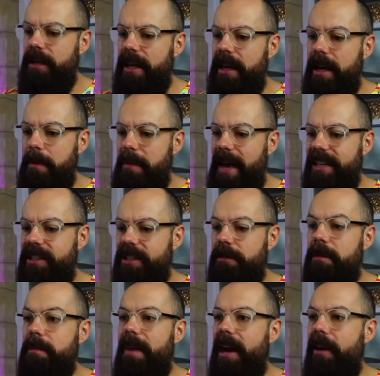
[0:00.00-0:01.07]
a best of
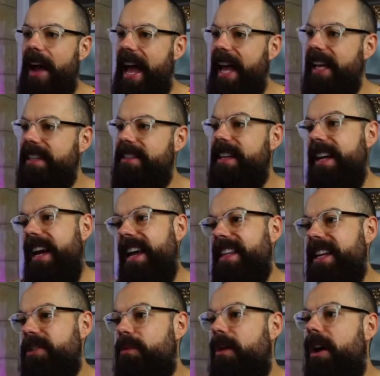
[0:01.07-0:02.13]
about eight, and
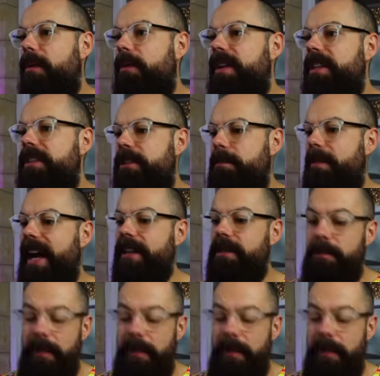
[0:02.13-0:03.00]
that's what I would expect.